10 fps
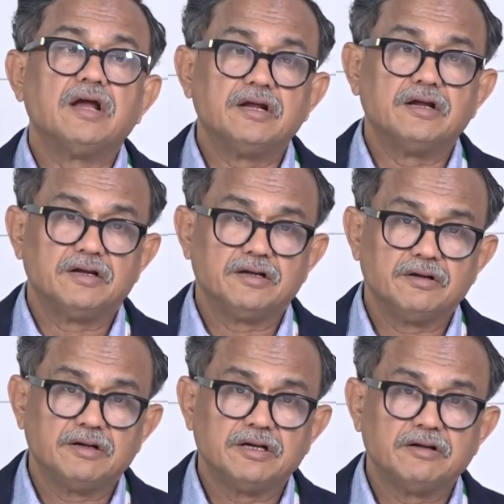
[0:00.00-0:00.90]

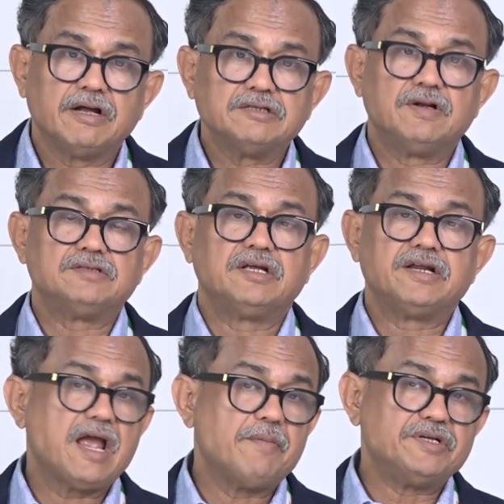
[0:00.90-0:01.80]
as well as the
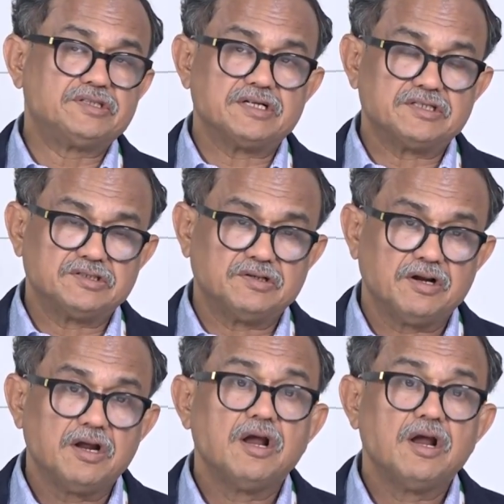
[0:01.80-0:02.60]
rehab is concerned.